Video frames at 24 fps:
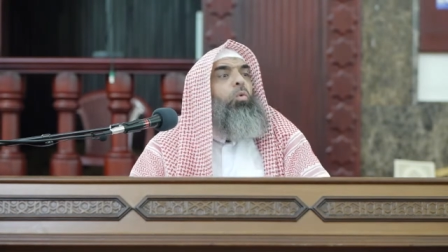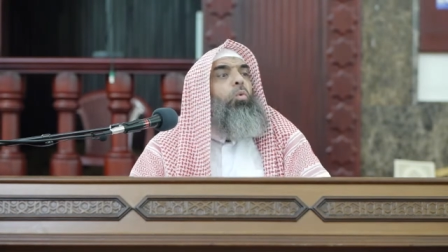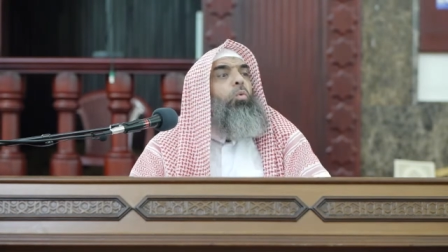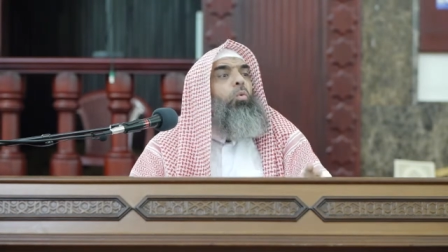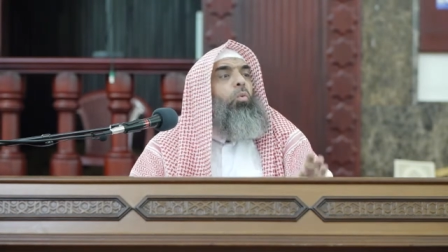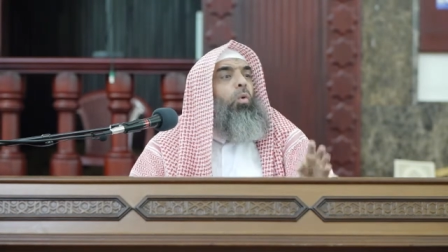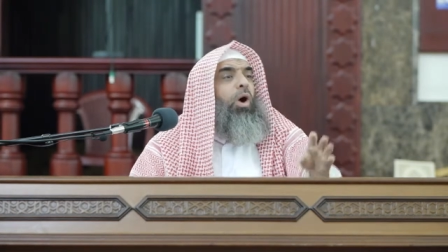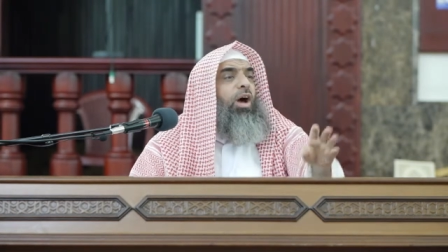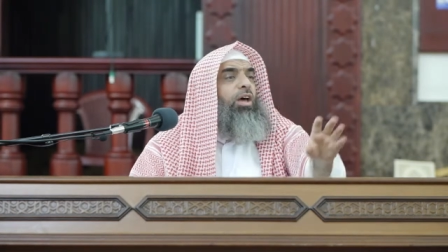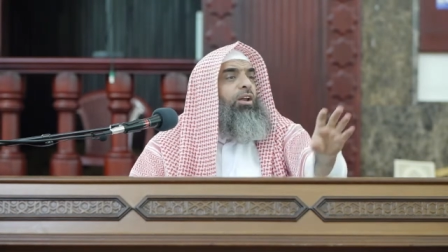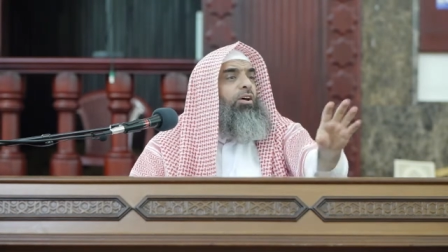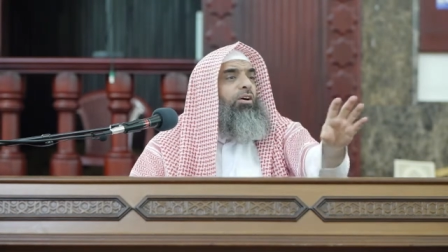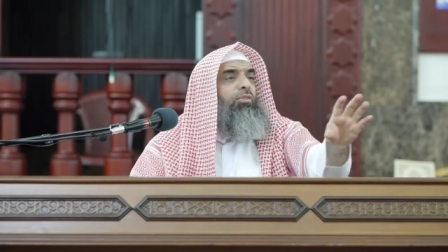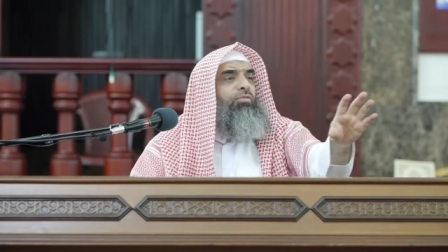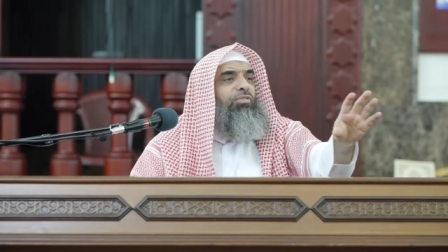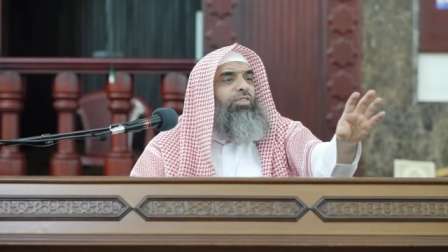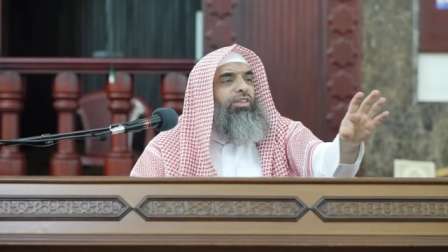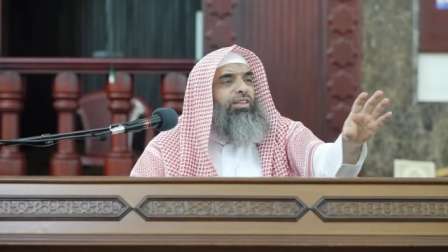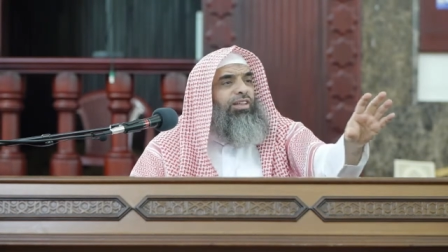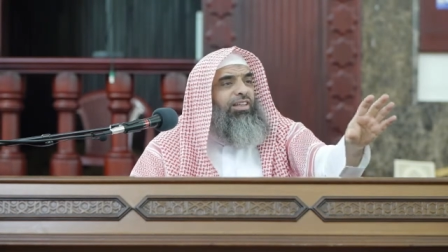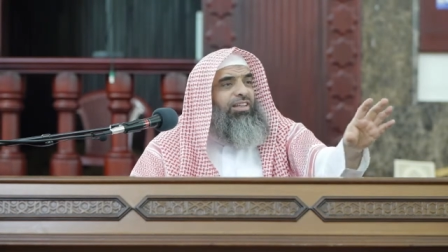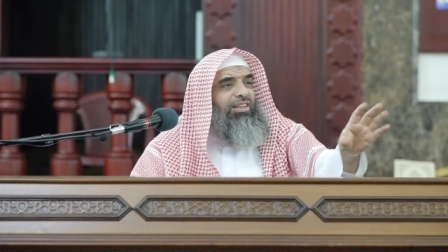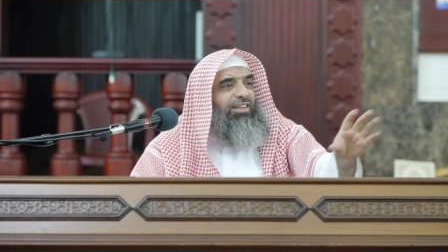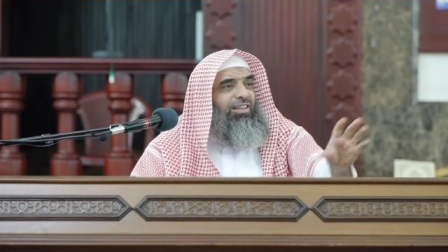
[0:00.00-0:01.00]
One of
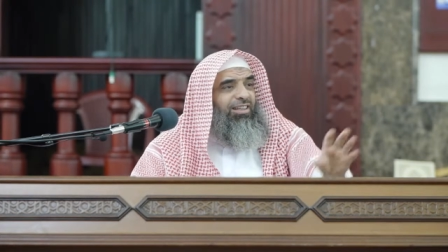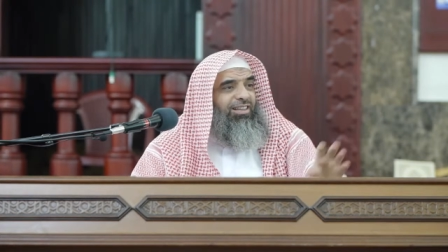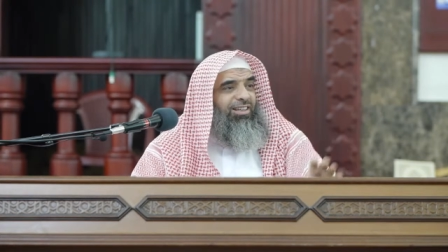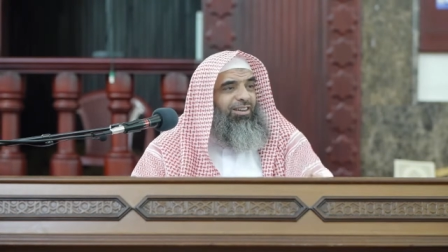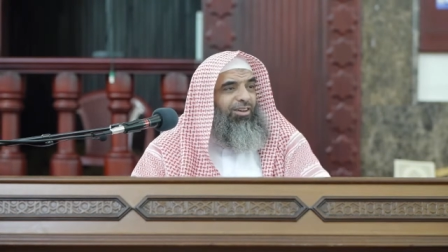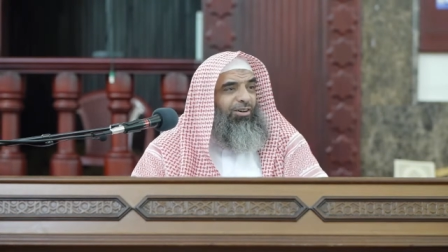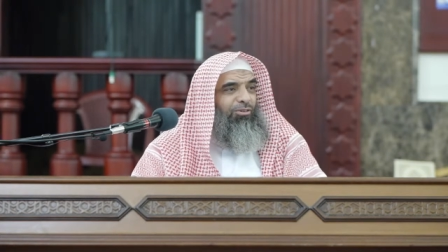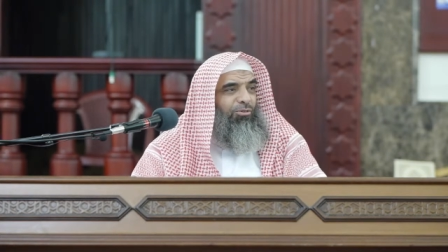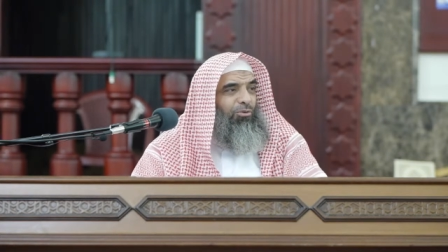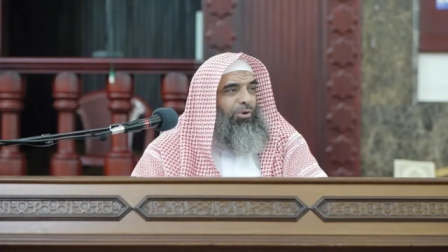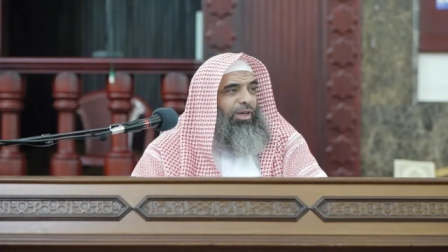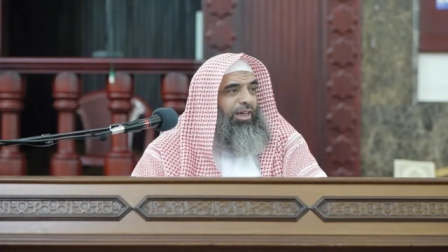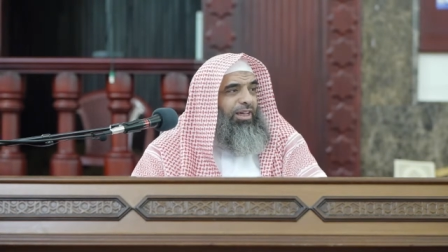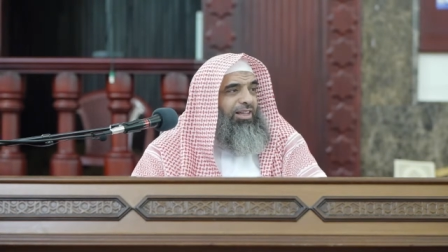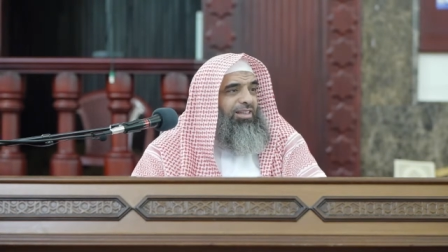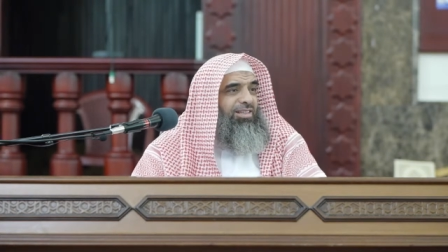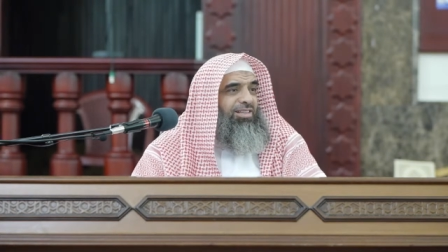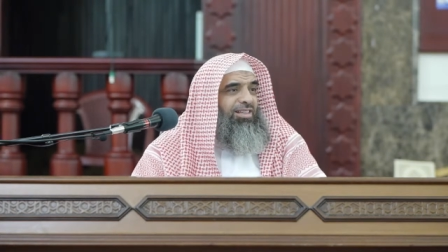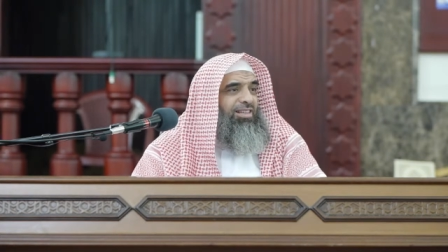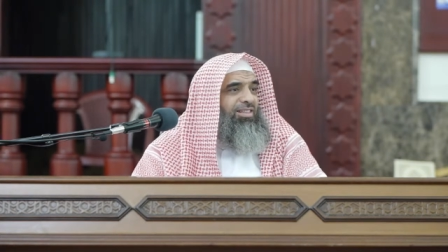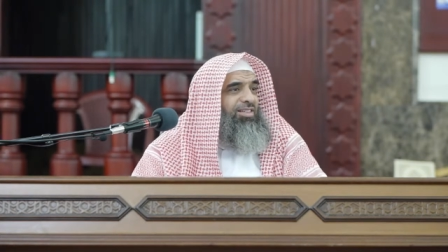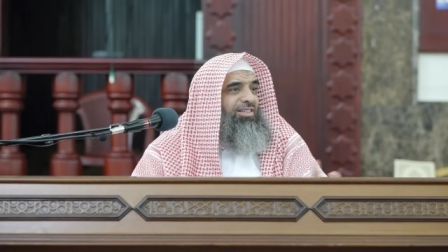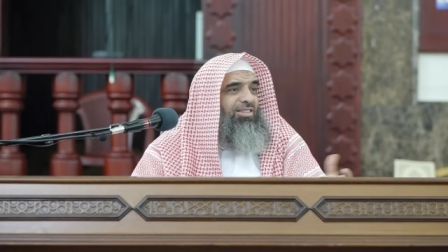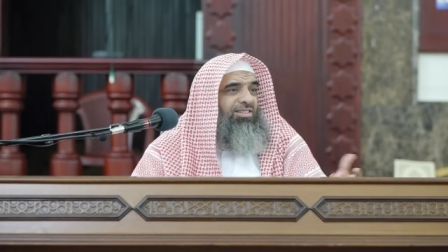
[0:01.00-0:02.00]
the
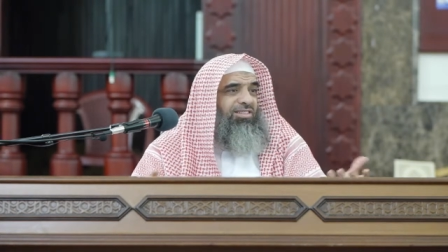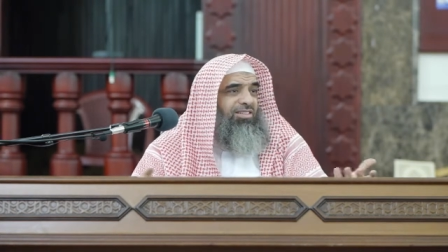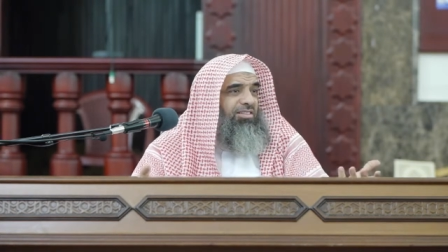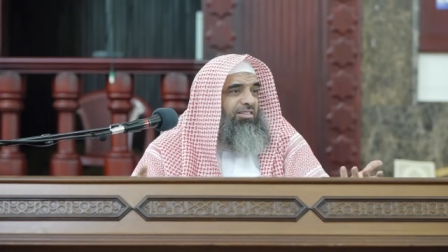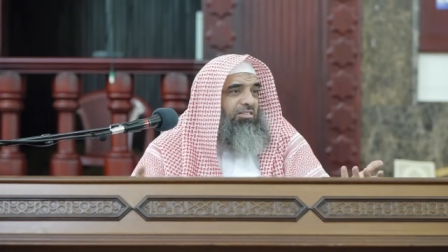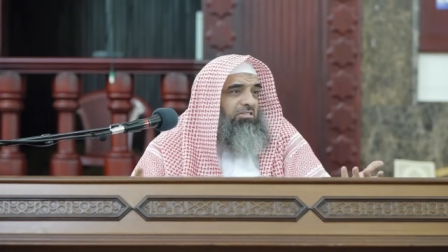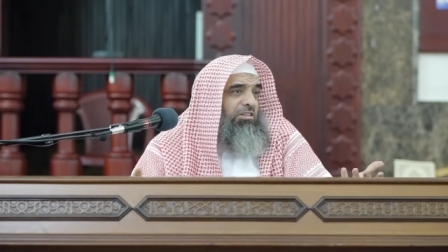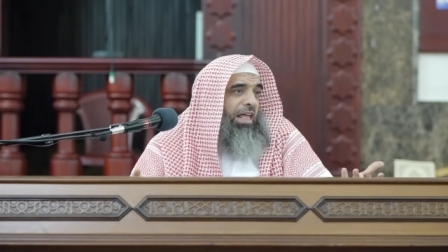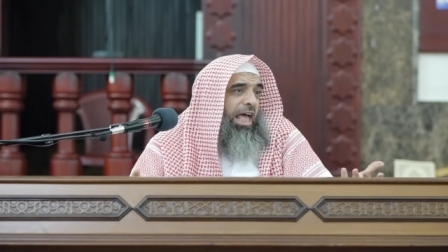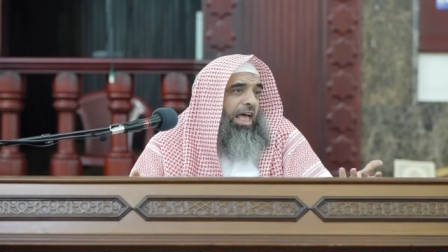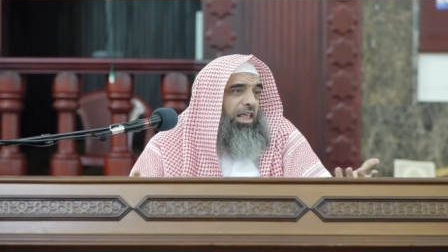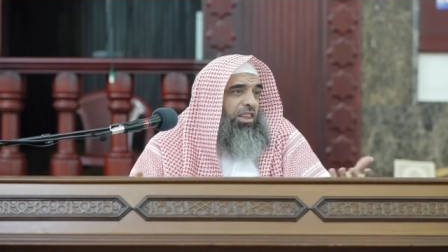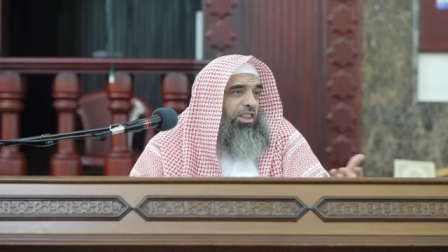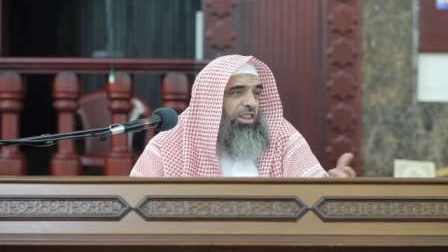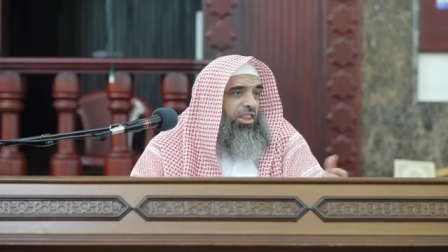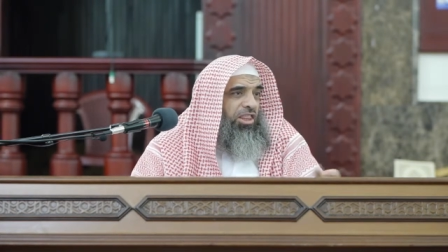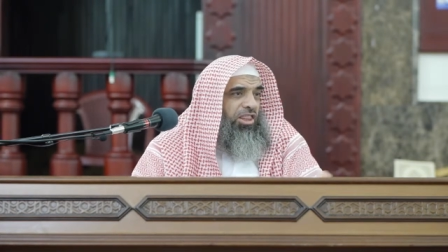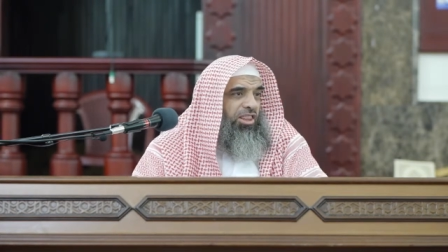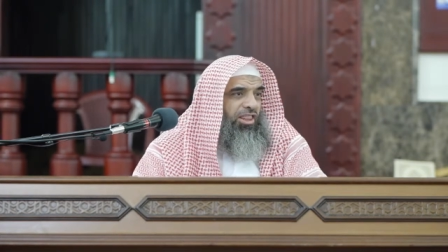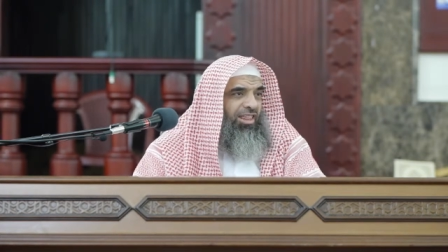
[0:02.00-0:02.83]
ways is death.